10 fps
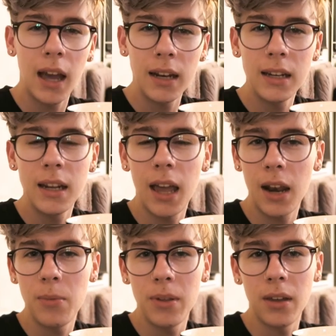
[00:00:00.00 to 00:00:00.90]
hand in
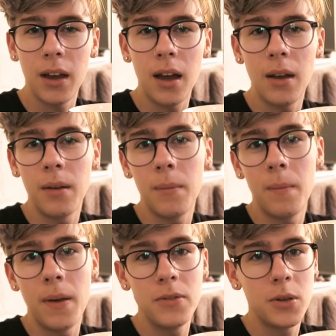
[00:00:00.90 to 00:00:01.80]
hand with that,
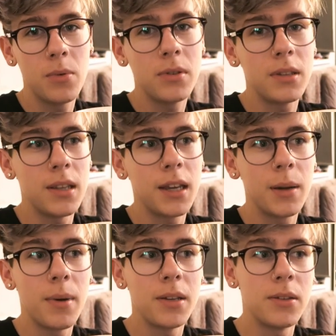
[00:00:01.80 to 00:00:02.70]
if someone's
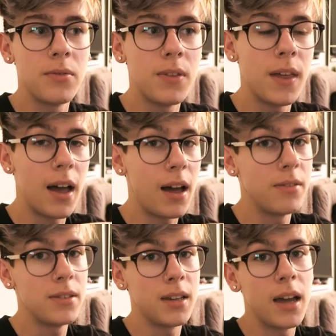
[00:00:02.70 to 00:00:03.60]
thinking about something that
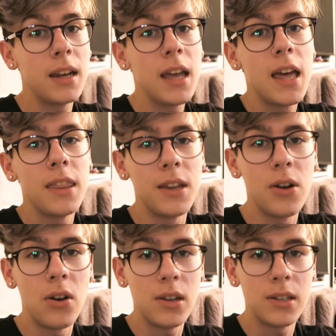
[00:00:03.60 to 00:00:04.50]
I've said, they're
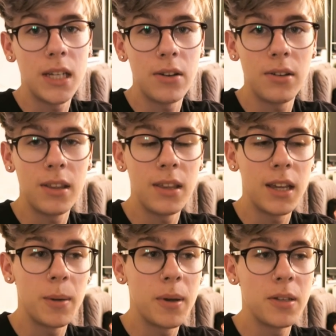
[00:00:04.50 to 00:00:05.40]
not necessarily
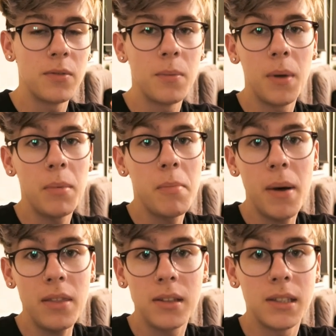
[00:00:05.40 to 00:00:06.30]
thinking about something maybe
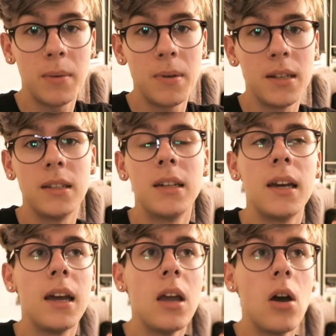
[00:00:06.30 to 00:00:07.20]
bad that's happened in the
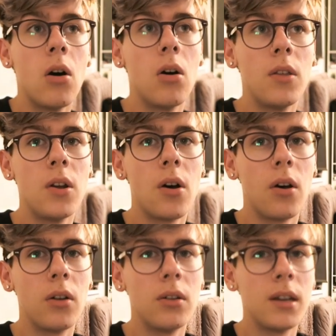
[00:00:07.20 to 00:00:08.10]
day, or they're
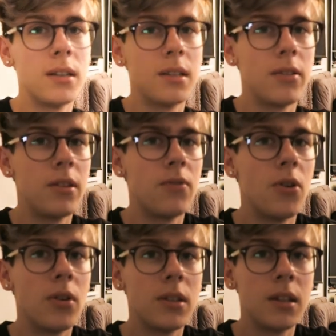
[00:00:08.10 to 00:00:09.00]
not necessarily
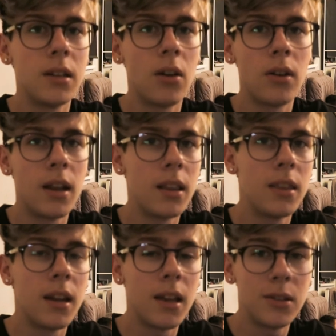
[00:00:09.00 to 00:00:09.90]
focusing on
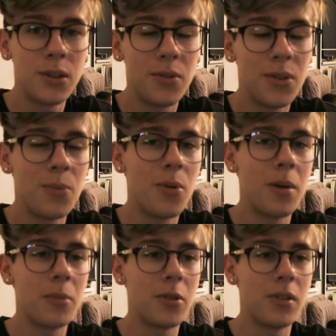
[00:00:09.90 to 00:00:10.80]
anything else other than
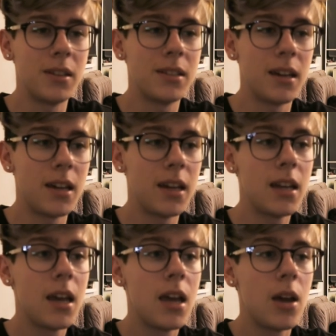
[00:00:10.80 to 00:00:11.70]
what I'm currently
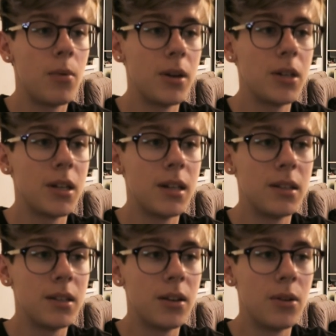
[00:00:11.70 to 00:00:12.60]
saying, which
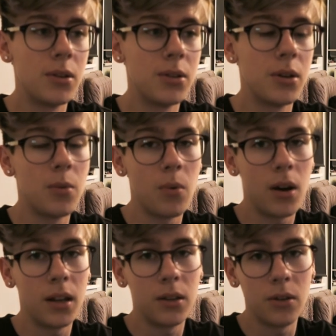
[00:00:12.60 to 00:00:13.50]
is also
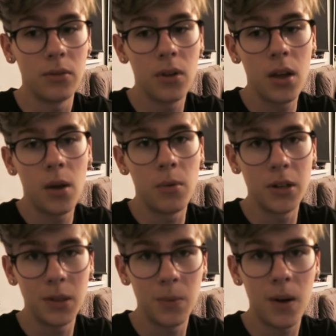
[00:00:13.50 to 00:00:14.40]
what I love,
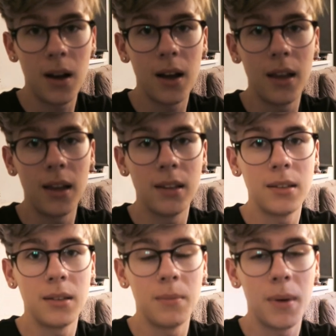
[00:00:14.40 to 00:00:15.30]
which is why
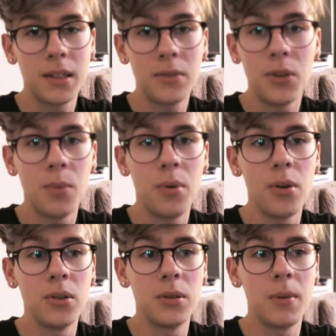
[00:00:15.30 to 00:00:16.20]
it's massively
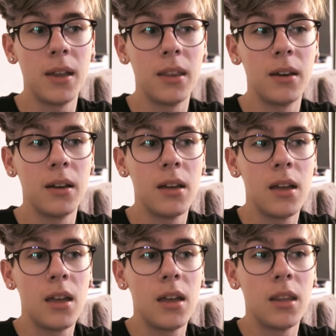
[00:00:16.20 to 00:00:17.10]
important to me that
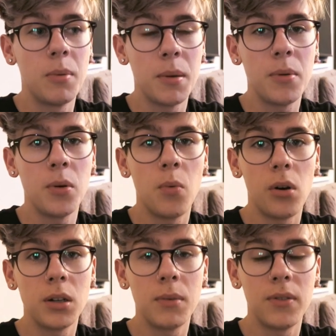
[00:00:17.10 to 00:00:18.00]
the people who
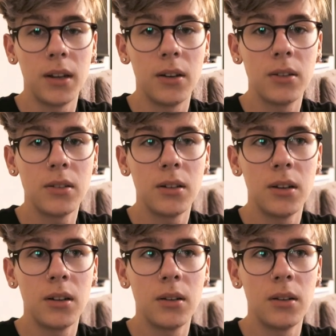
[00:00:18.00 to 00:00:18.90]
watch my videos
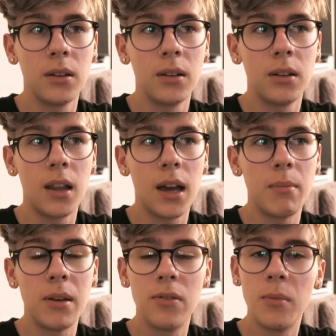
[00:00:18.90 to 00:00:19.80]

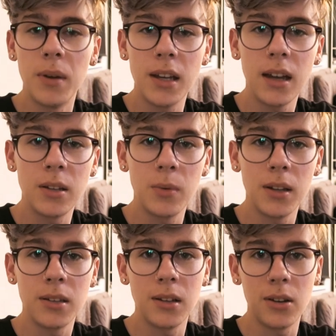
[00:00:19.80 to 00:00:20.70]
like me for me as
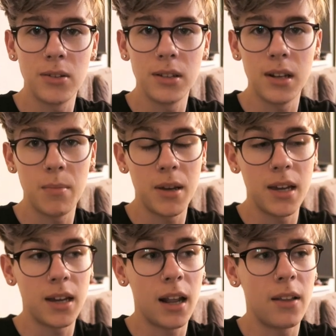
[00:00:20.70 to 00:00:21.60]
well as the content I
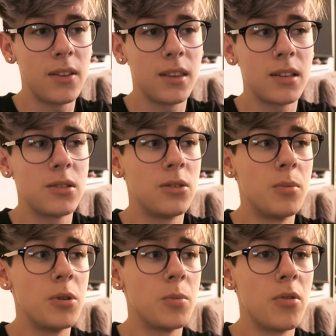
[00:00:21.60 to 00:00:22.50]
make. And I think that's
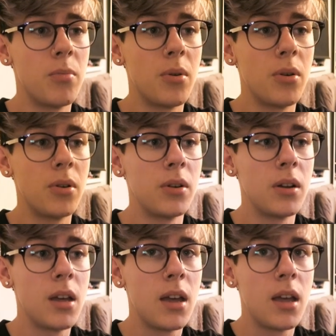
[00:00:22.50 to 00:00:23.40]
so much more important.